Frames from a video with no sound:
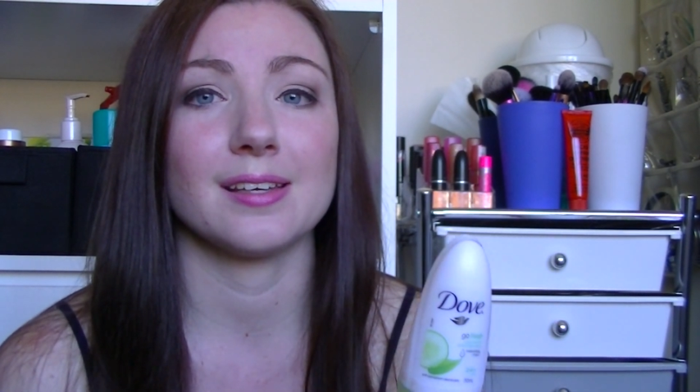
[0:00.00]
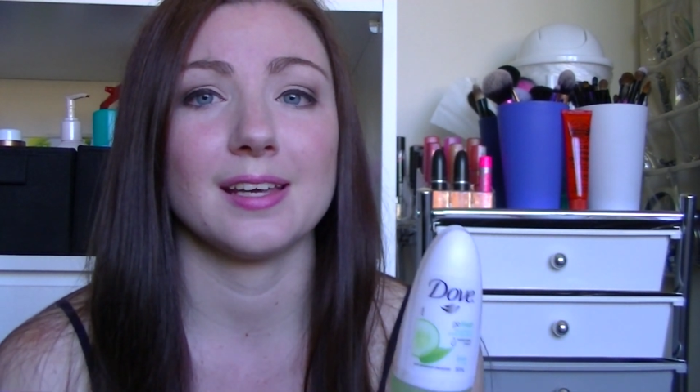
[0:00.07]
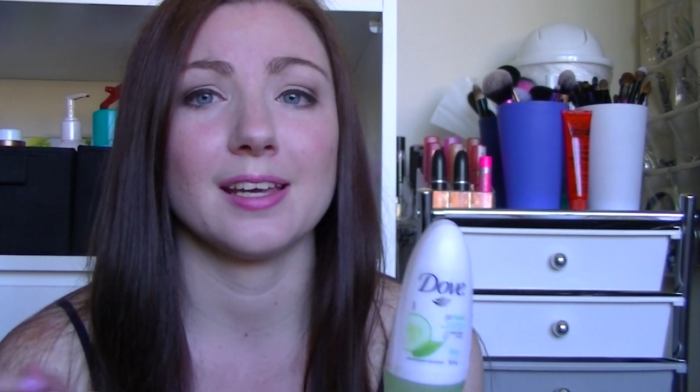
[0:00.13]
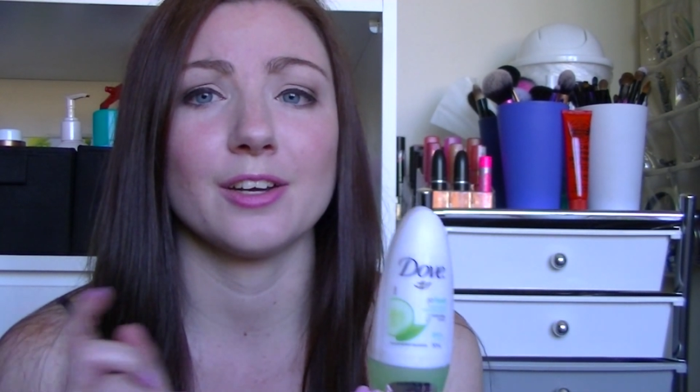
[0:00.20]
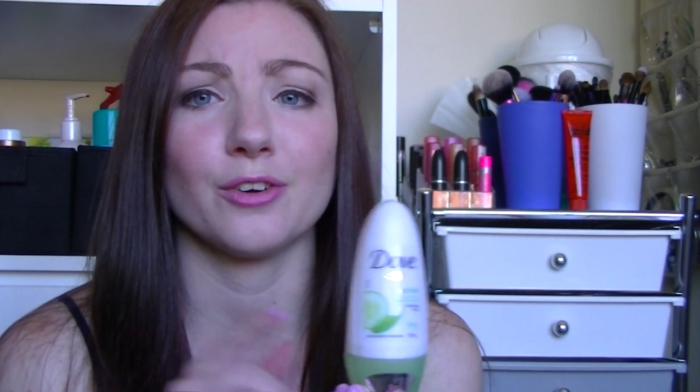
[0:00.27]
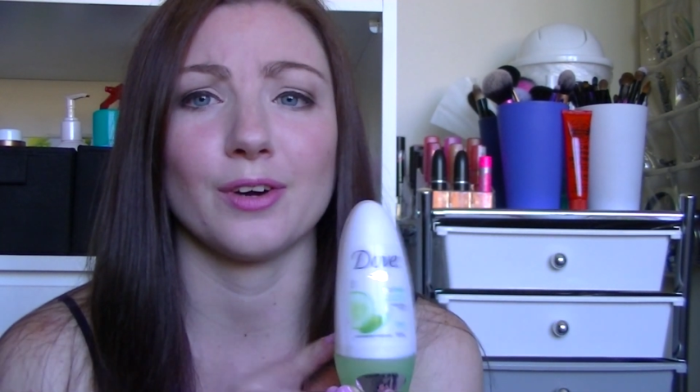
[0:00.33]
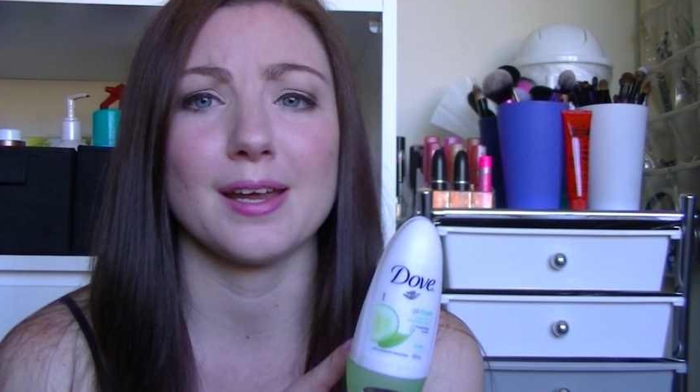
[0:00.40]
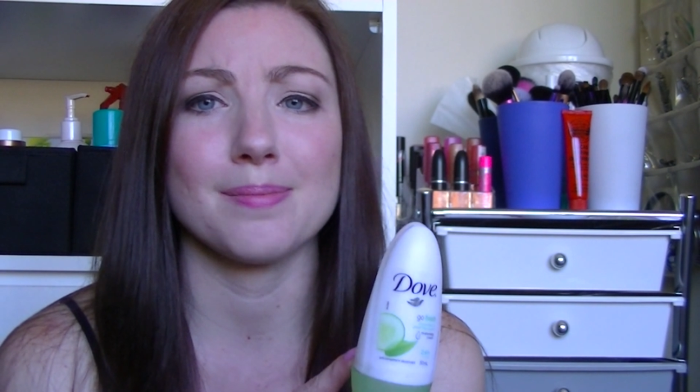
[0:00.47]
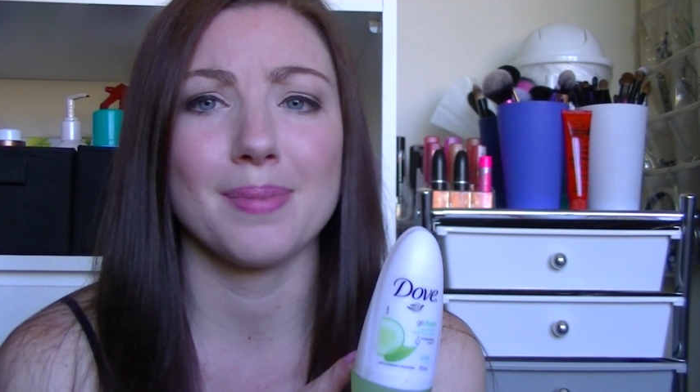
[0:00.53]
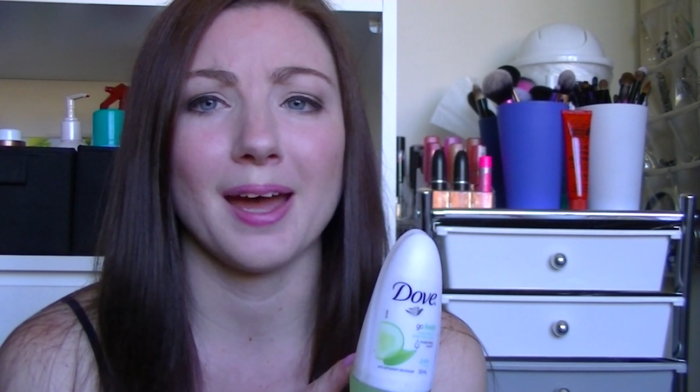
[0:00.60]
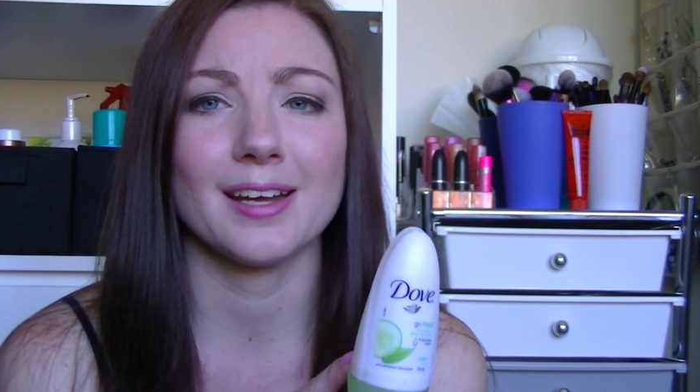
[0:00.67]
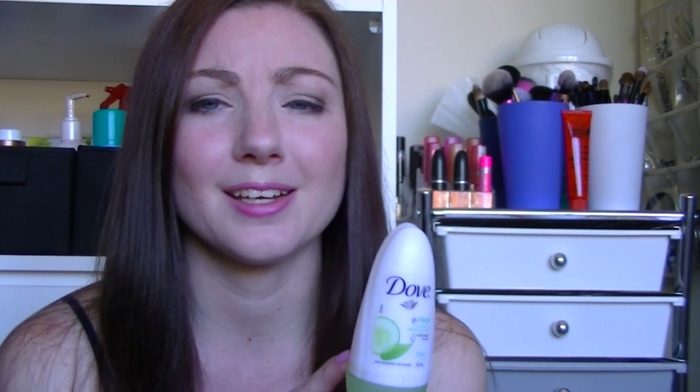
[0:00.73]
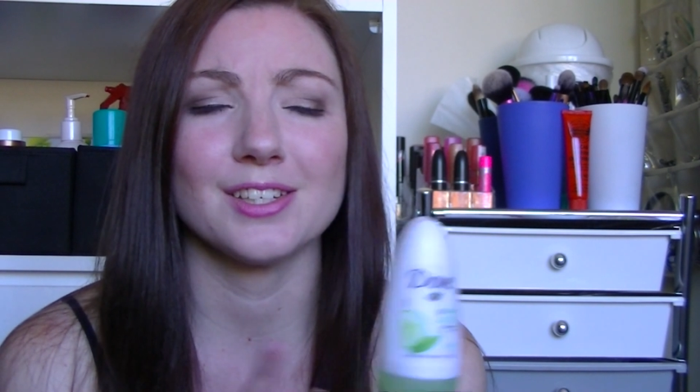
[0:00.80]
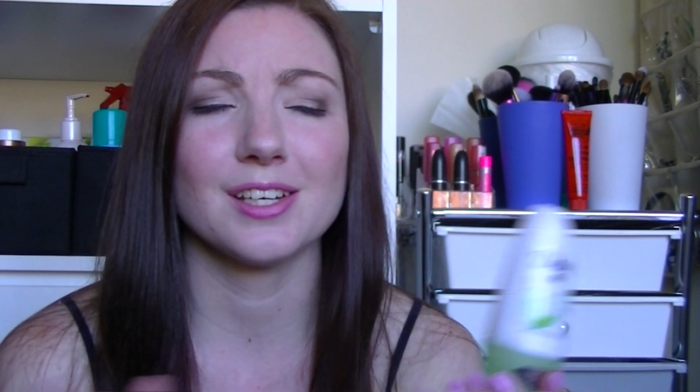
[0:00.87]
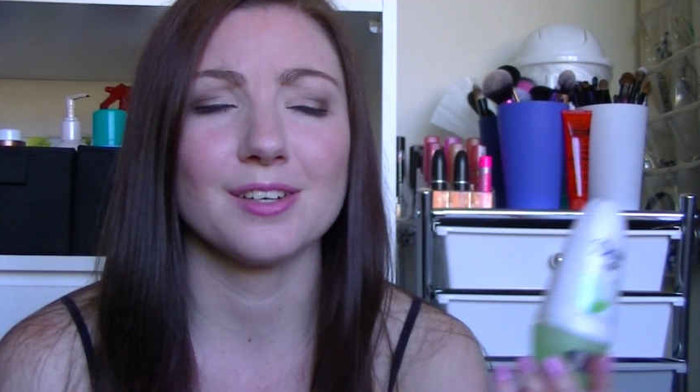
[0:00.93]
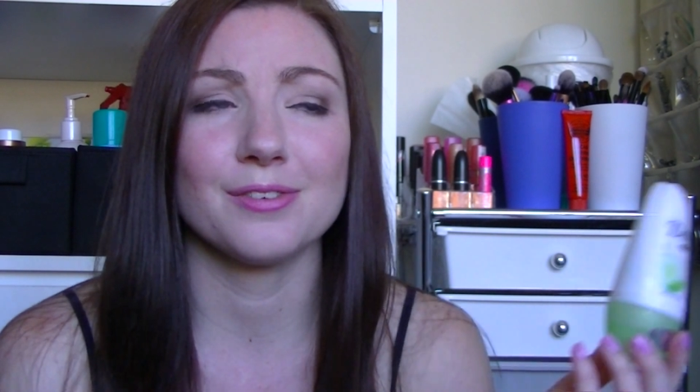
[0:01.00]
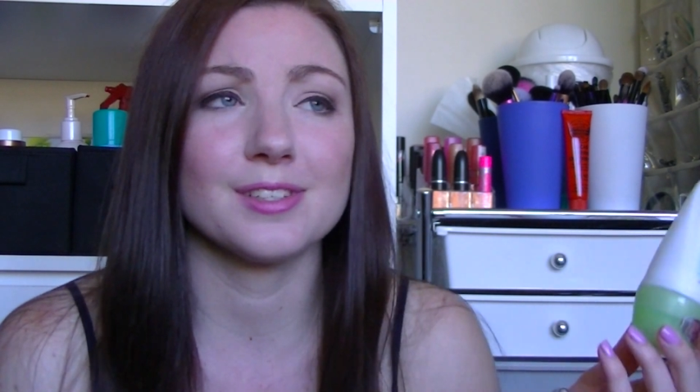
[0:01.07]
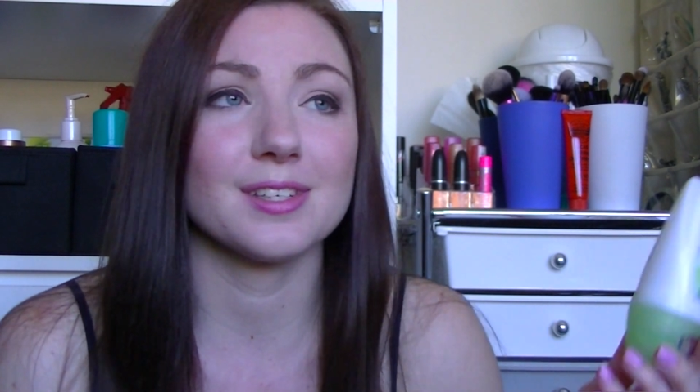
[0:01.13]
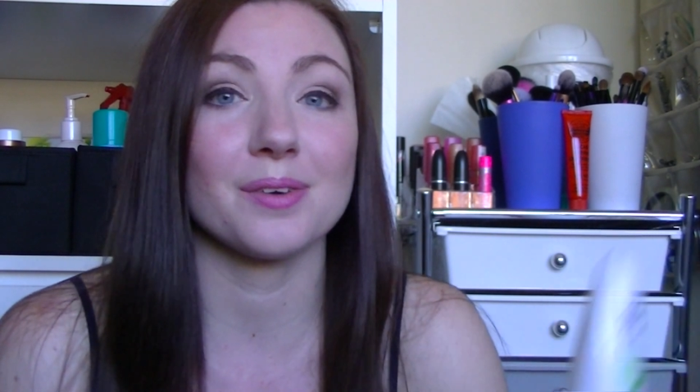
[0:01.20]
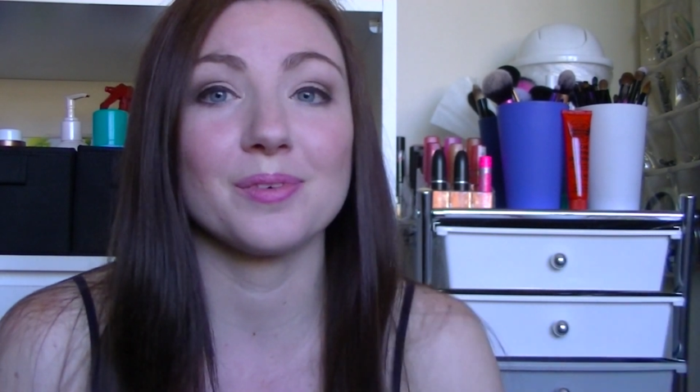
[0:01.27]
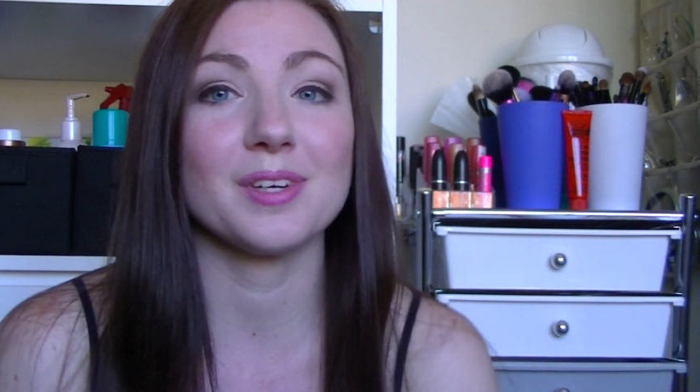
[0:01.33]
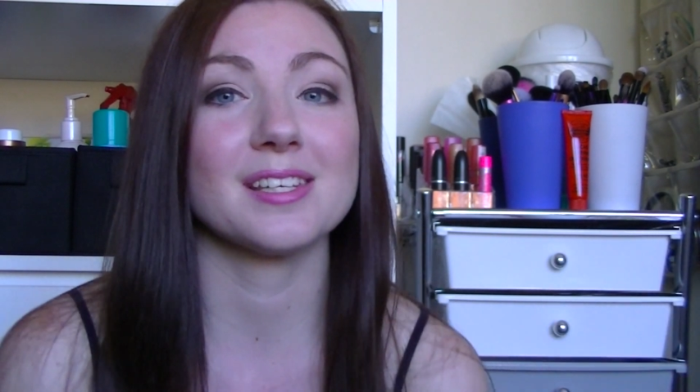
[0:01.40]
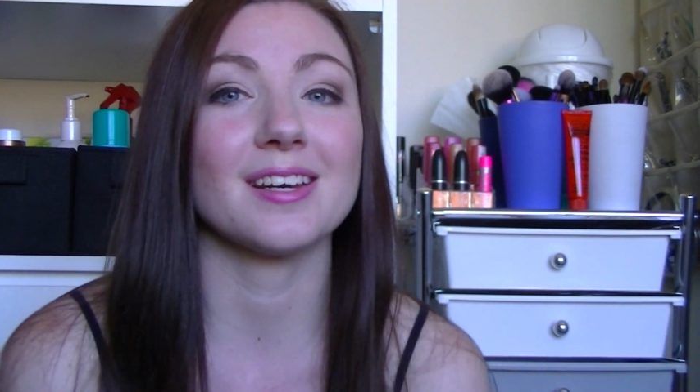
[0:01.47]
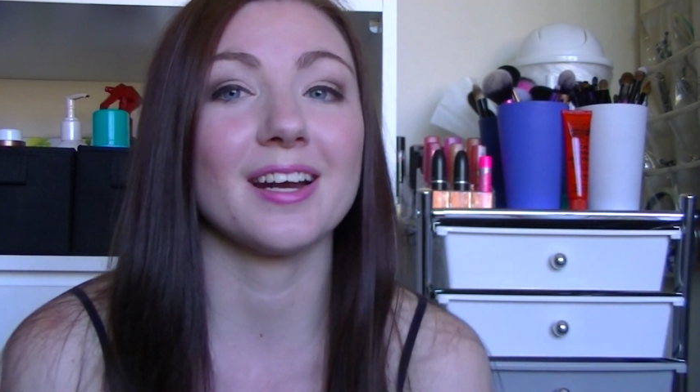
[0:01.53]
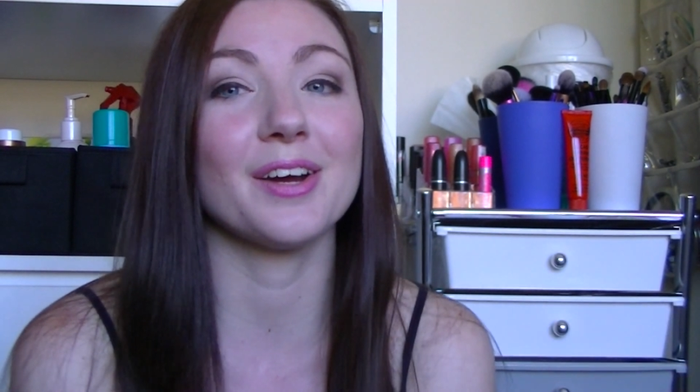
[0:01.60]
in green packaging. For some reason